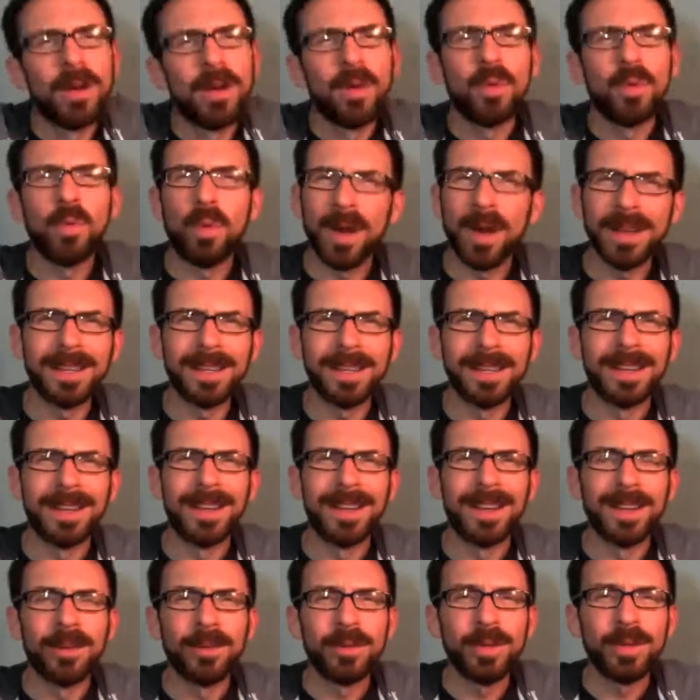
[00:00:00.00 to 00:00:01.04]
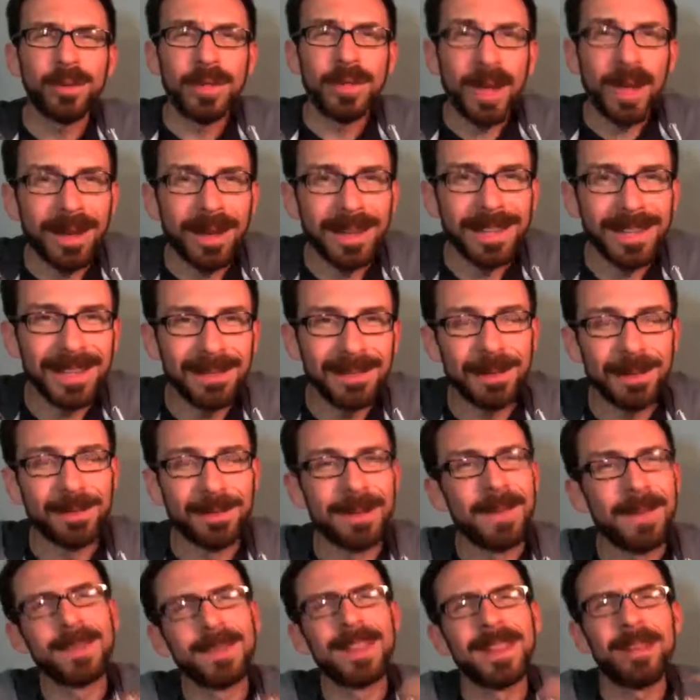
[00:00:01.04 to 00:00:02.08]
What? What are you talking
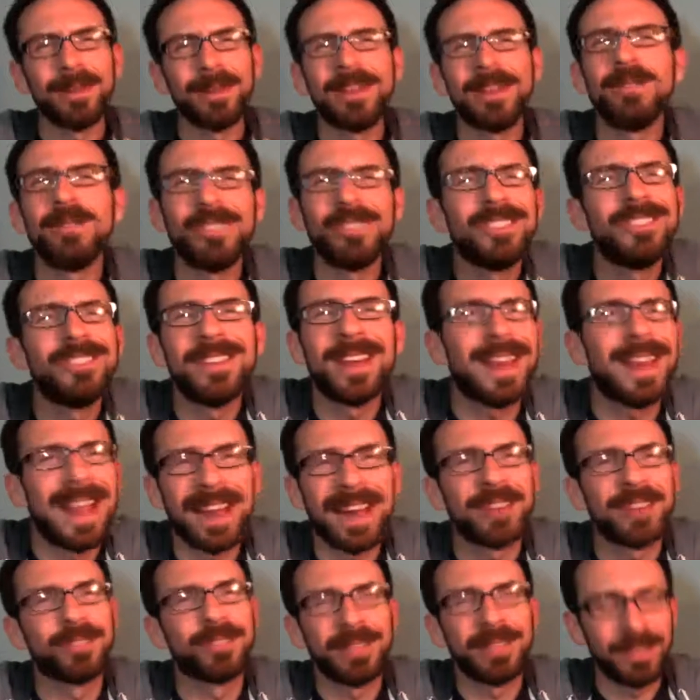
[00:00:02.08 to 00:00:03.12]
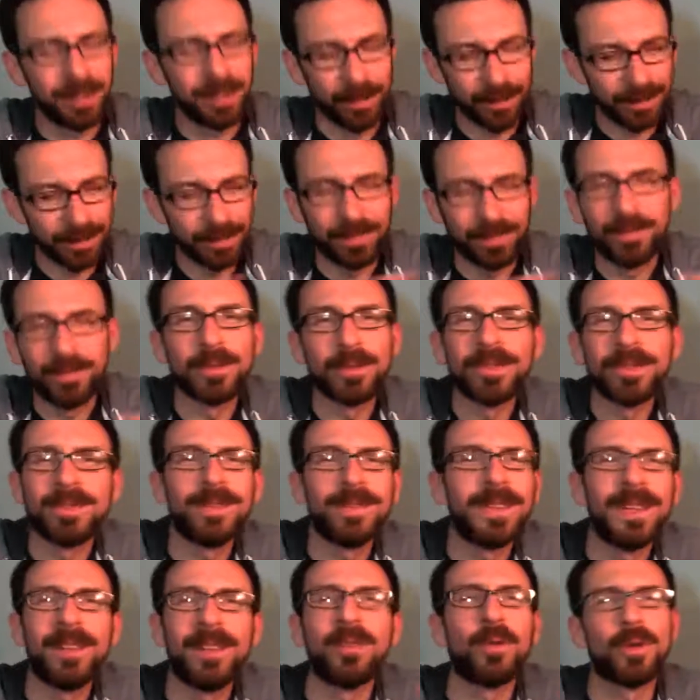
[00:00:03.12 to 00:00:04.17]
about? Now, I know she's not actually going to force
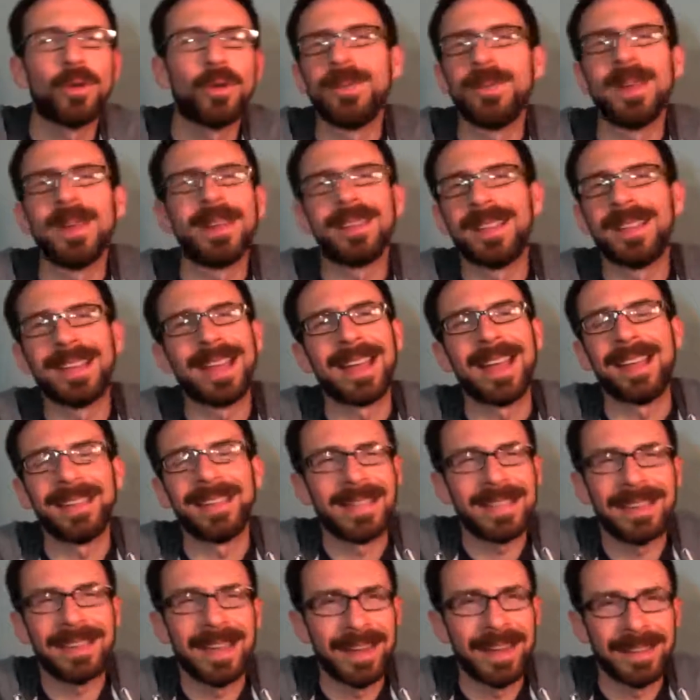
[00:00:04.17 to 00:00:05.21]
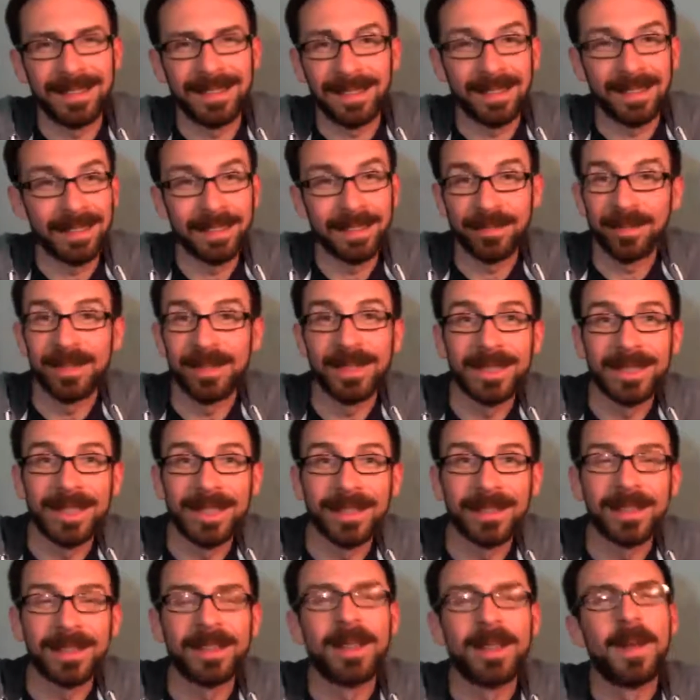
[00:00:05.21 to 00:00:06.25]
feed or make the cat eat anything that's going to
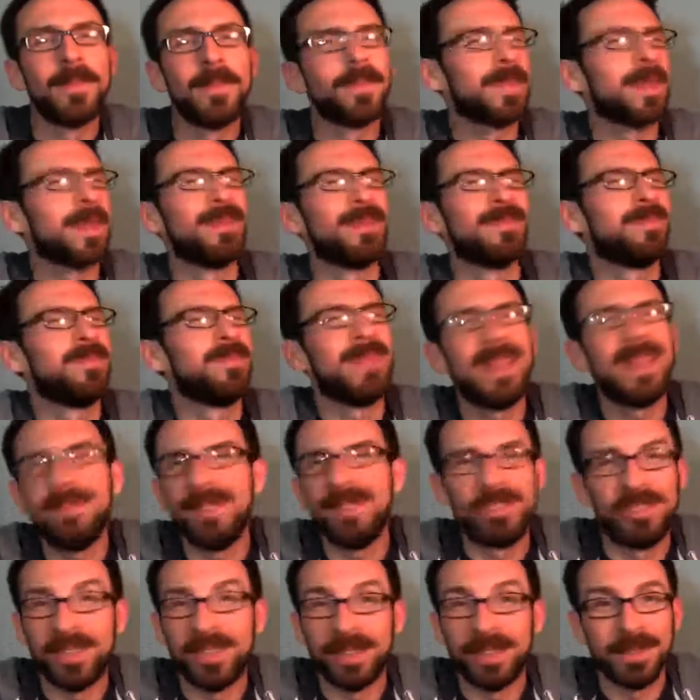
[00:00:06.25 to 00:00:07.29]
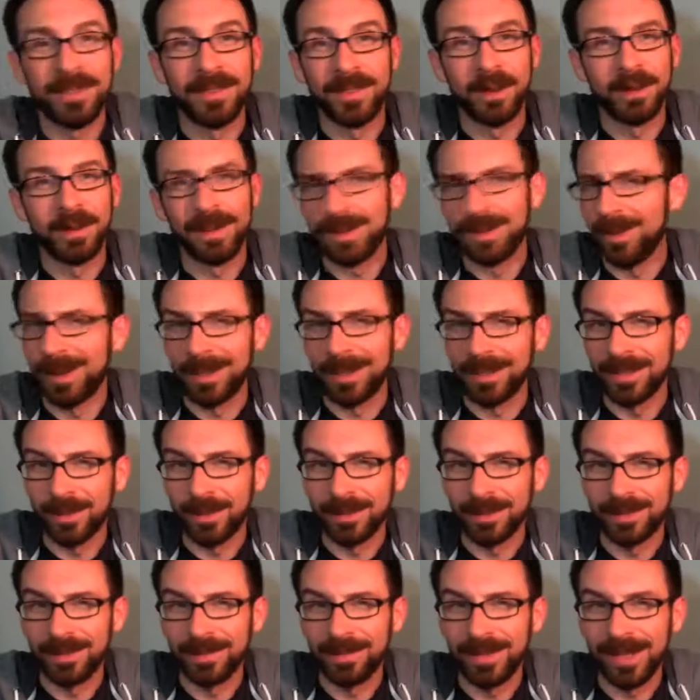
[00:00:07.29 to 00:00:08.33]
kill it. Maybe she didn't know that you're not
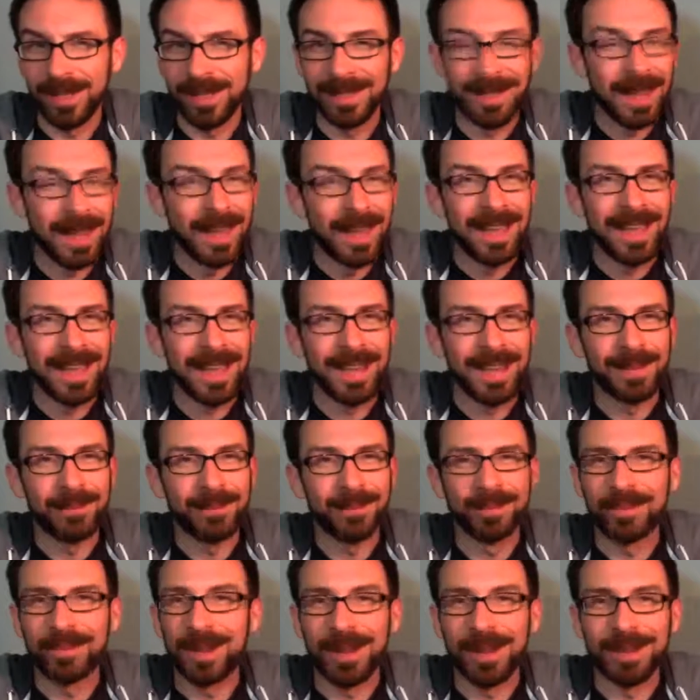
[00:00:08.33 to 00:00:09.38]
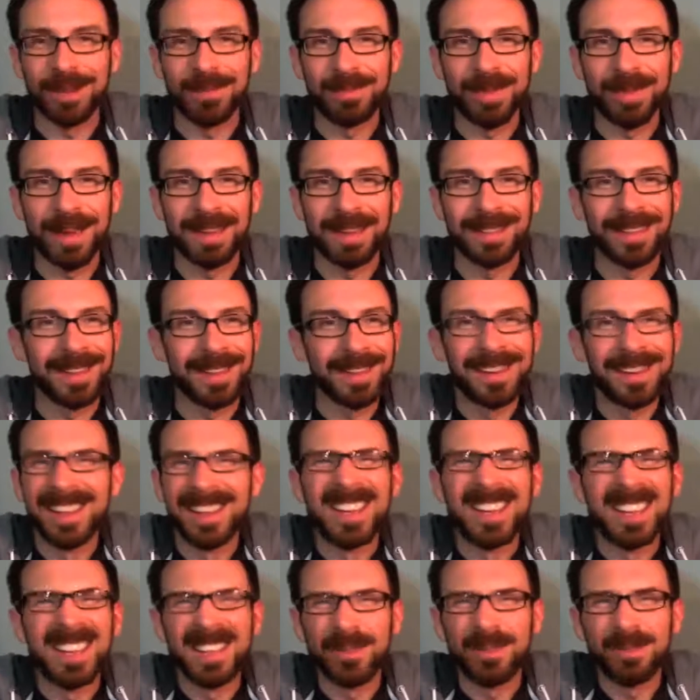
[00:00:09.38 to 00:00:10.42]
supposed to feed animals chocolate back then.
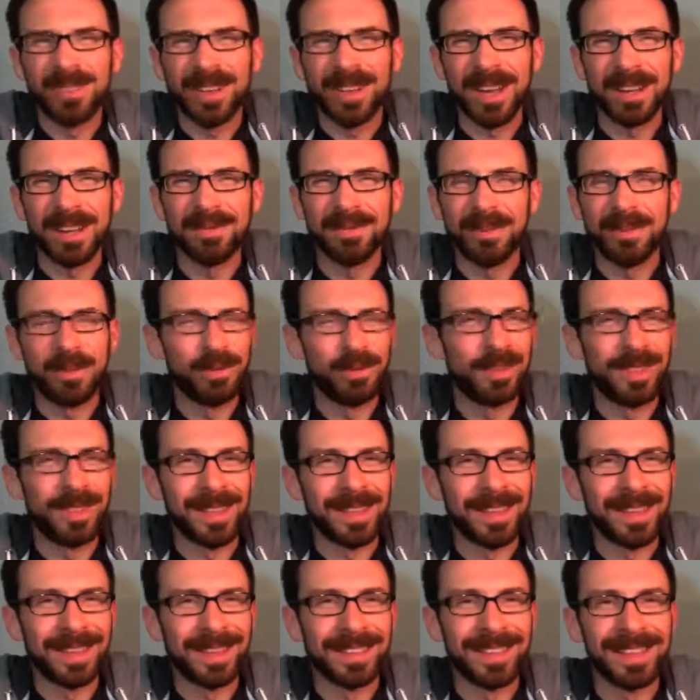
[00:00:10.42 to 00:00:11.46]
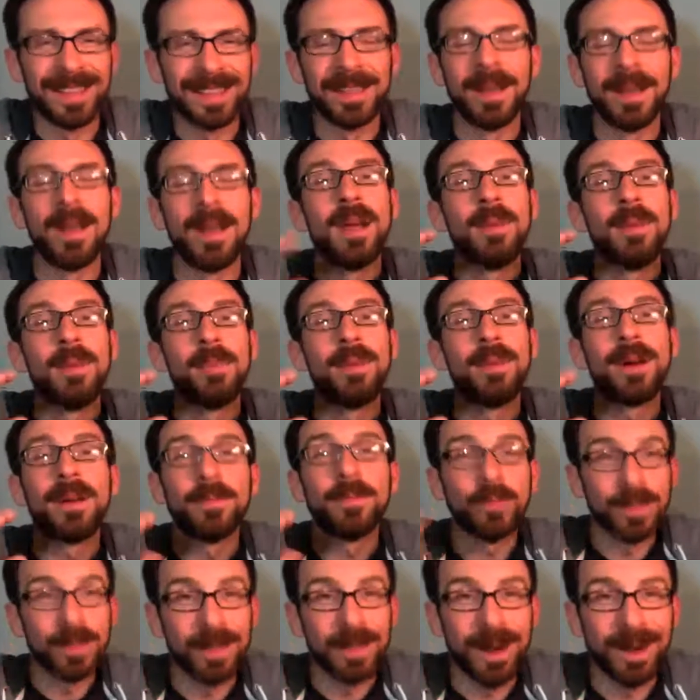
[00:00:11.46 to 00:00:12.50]
It was kind of a new thing, I think.
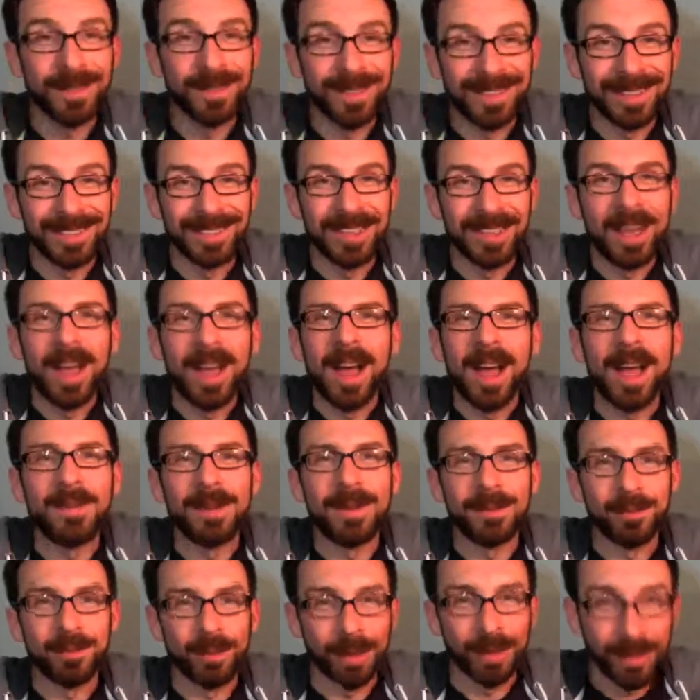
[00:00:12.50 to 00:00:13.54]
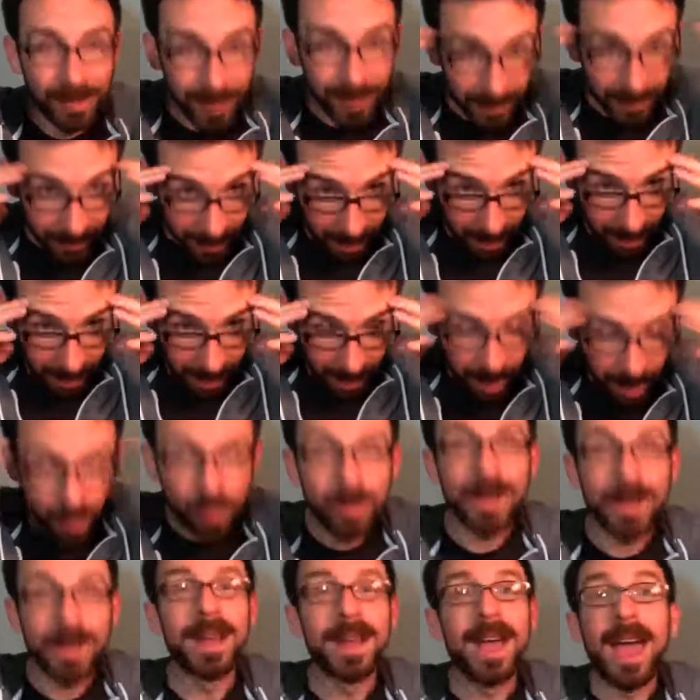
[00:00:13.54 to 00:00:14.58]
But regardless, I'm at work like, how
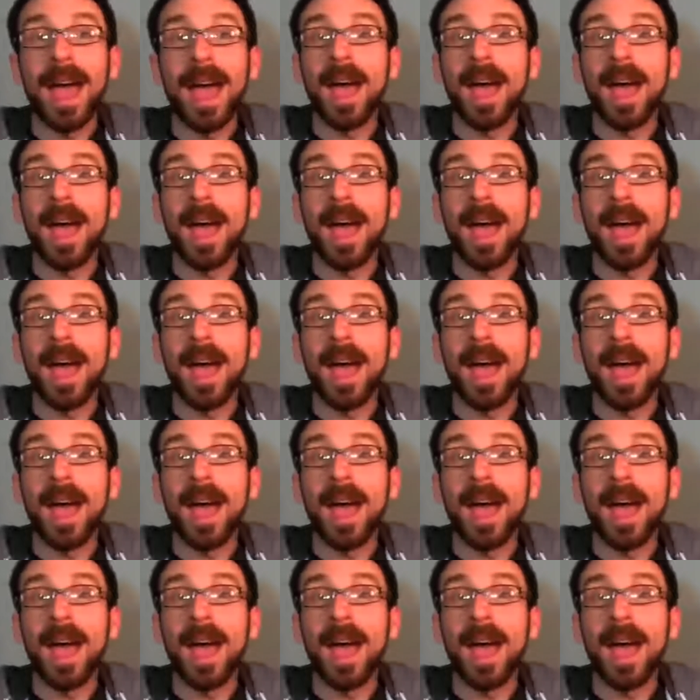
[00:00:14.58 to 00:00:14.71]
do I